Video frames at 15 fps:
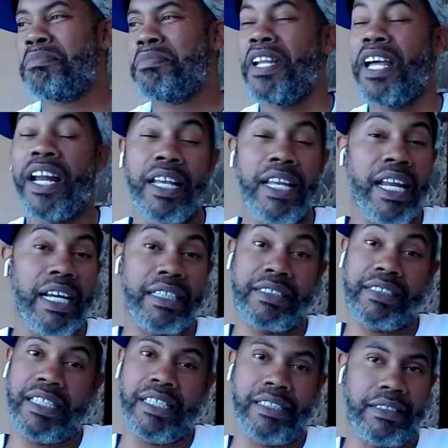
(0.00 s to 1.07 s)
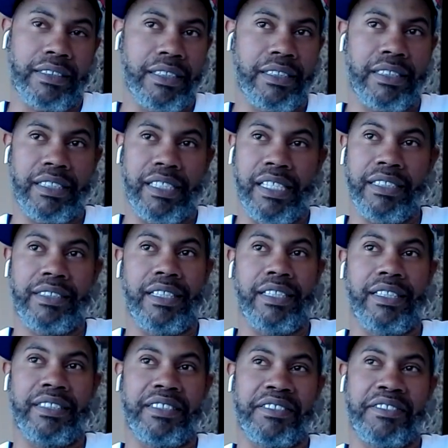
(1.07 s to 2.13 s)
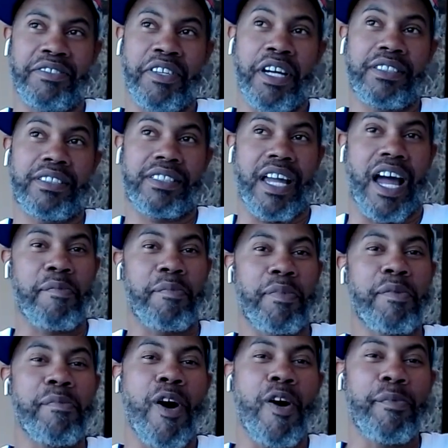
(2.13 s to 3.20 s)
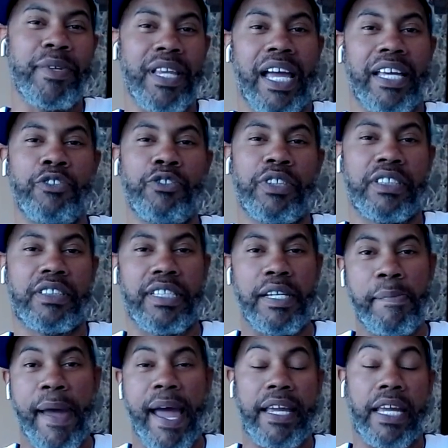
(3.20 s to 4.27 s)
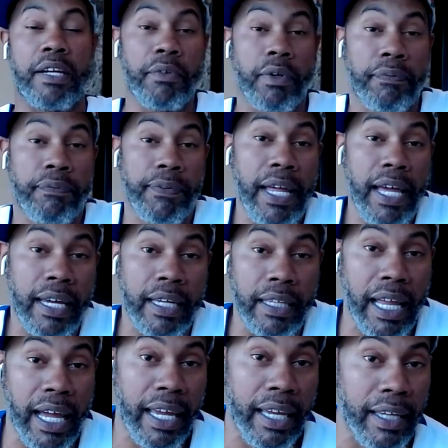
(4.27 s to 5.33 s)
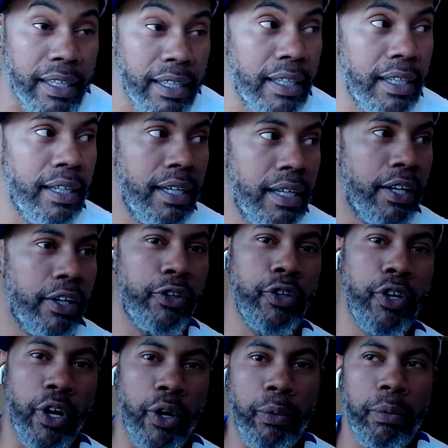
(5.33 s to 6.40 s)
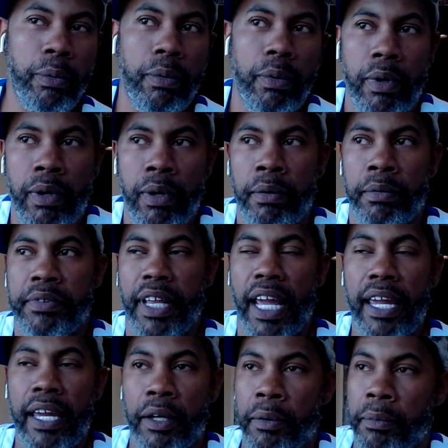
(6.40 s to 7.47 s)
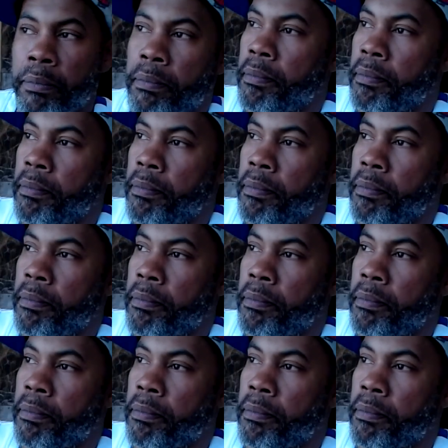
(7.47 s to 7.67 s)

none of that shit. It's just it's a, a somber moment. Like you just sit back and reflect. Like, you know, damn.